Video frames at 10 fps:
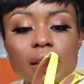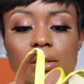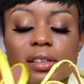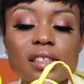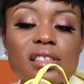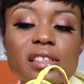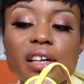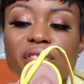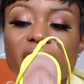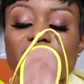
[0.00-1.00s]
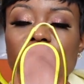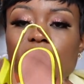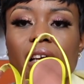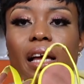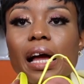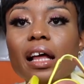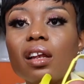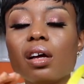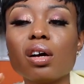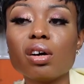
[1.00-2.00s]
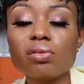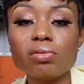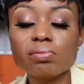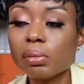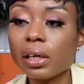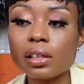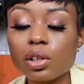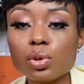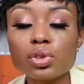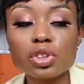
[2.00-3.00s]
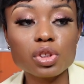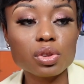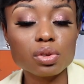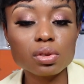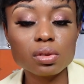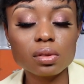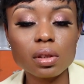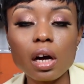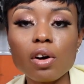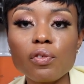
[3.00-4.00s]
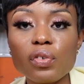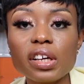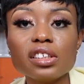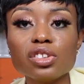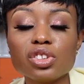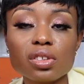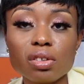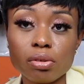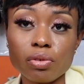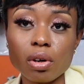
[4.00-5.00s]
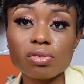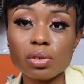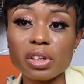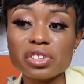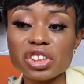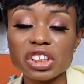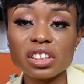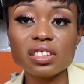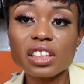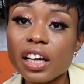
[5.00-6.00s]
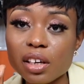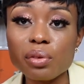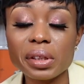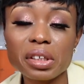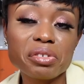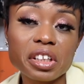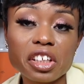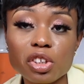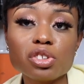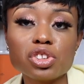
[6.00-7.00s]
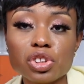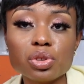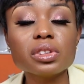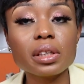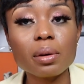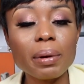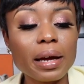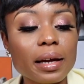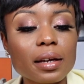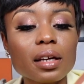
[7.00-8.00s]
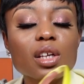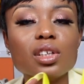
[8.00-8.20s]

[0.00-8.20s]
This is definitely, I love, my go-to outfit usually revolves around jeans and a really cute shoes and a bag.